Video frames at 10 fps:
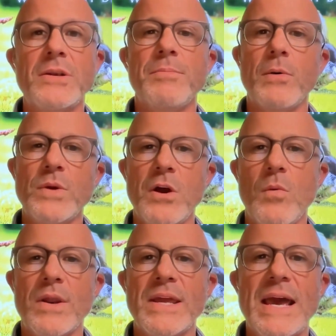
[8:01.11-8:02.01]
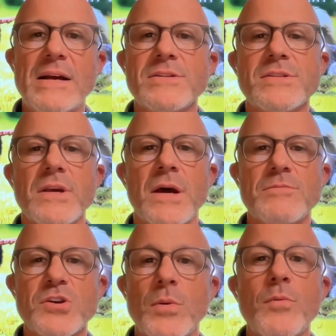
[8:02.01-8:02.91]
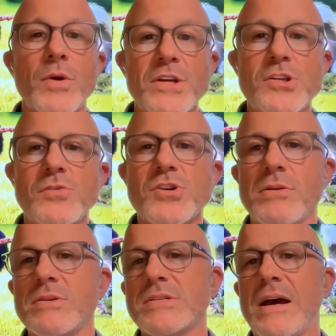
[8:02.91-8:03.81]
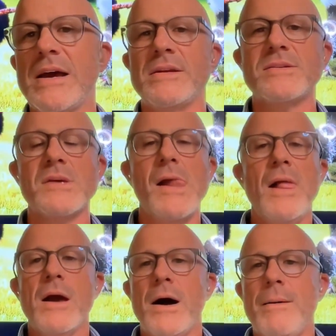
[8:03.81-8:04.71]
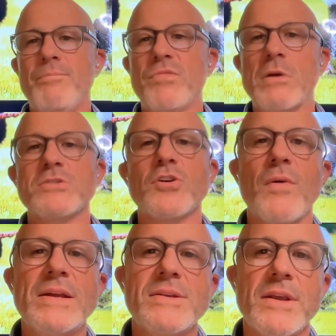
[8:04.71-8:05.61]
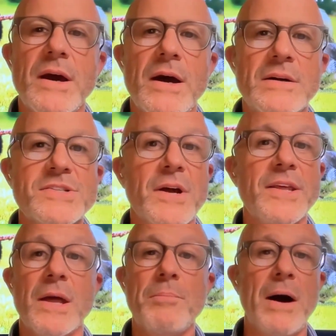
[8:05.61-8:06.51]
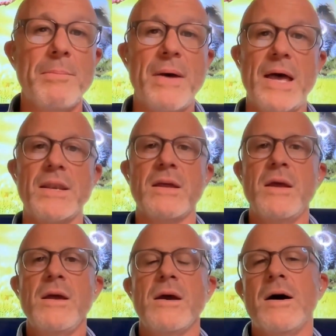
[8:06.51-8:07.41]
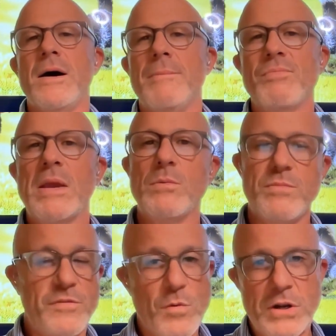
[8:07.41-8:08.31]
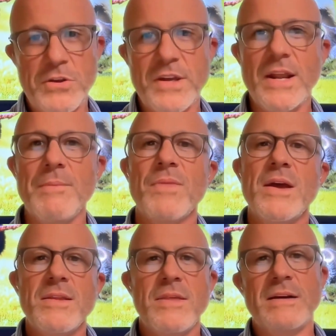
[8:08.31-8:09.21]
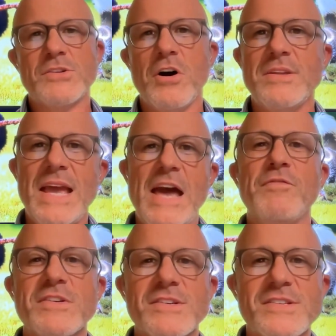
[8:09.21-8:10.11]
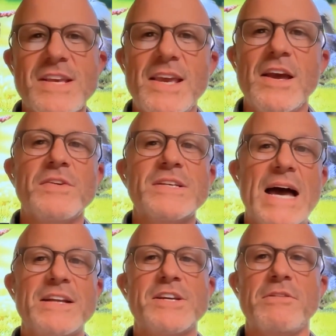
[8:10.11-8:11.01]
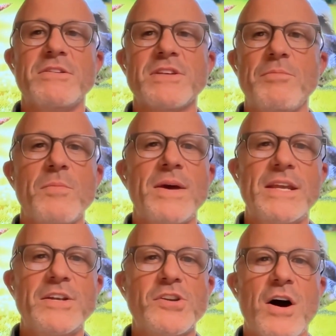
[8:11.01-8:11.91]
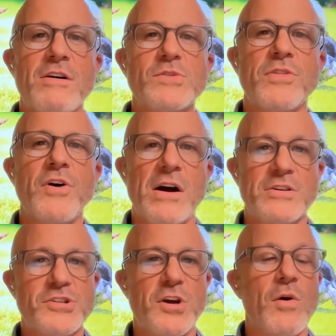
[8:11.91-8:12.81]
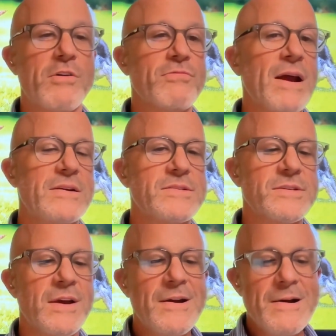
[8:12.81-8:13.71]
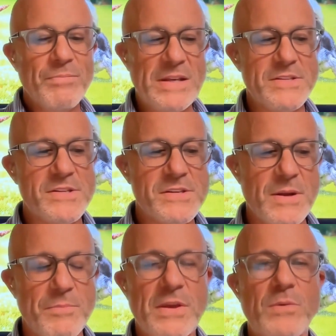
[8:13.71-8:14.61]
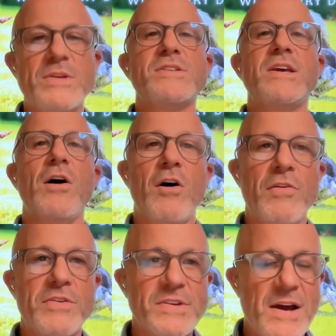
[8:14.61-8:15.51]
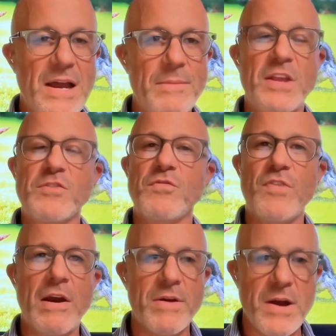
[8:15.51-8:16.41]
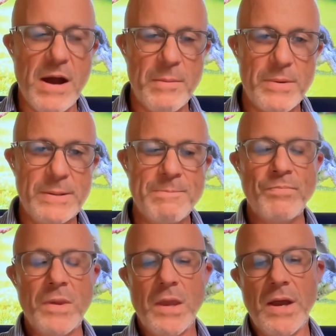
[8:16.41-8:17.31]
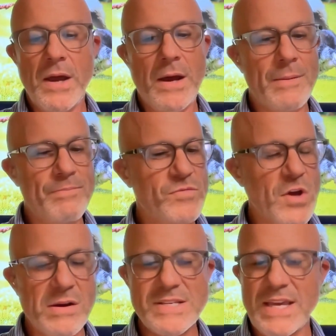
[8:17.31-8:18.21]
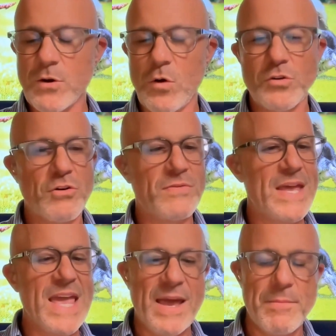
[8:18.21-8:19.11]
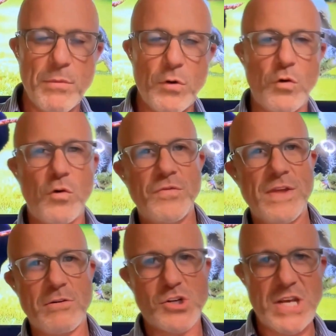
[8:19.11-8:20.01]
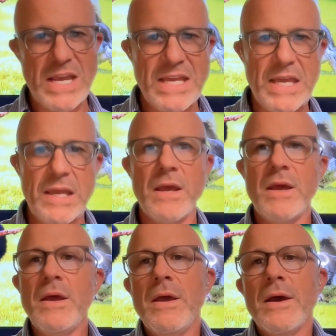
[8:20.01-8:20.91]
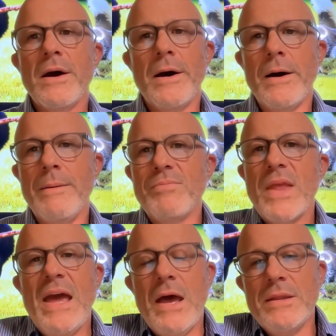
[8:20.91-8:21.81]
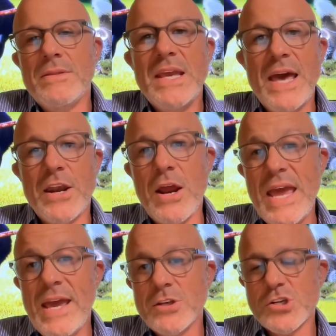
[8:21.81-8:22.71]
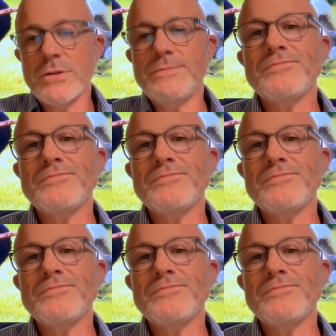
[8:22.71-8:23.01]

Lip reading: but we don't want to guess. So we really do turn to science. There was a great study on PubMed. If you want to look it up, it was called The Efficacy of a Dietary Supplement in Dogs with Osteoarthritis. This is something we see all the time. It's very common. Dogs get older. They can't move. They're shaky. And the NIH